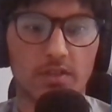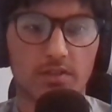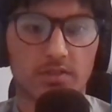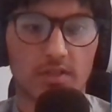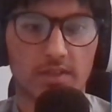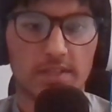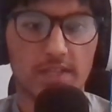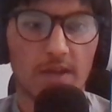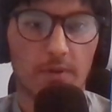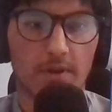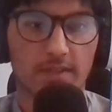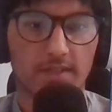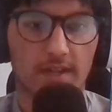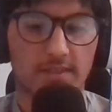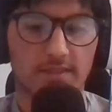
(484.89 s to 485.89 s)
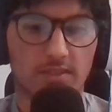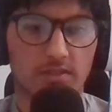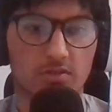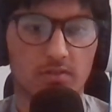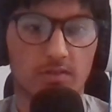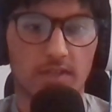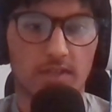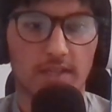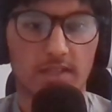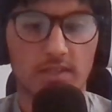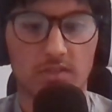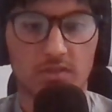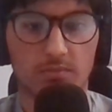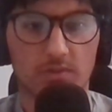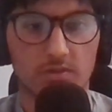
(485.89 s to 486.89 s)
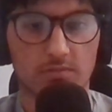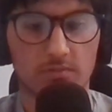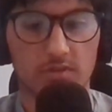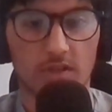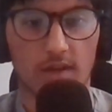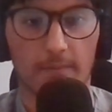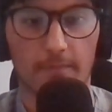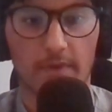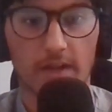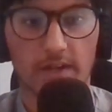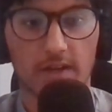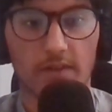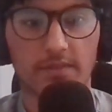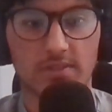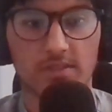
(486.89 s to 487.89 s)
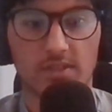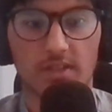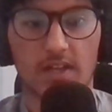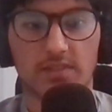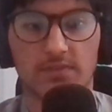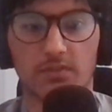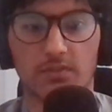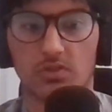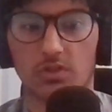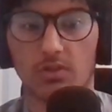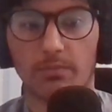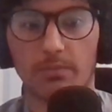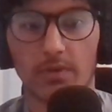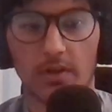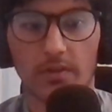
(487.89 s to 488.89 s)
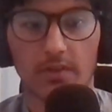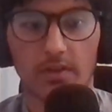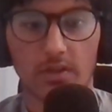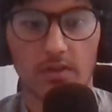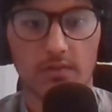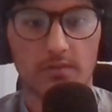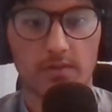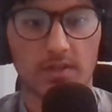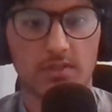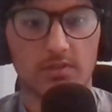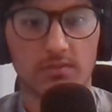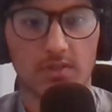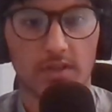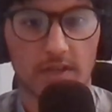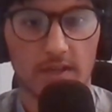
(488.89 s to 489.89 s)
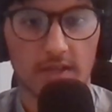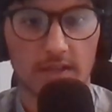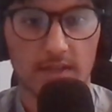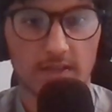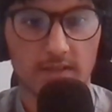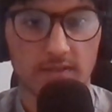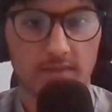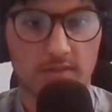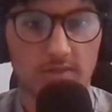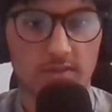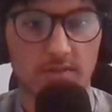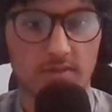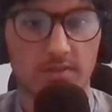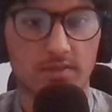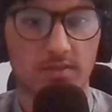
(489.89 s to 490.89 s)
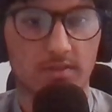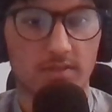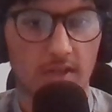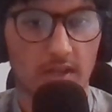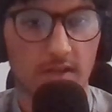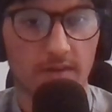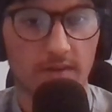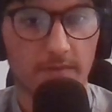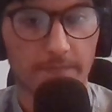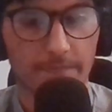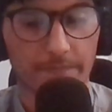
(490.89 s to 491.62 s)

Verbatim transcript: So here I want to cast this to an int, which we, um, I covered this in the last video, but you can do here int, then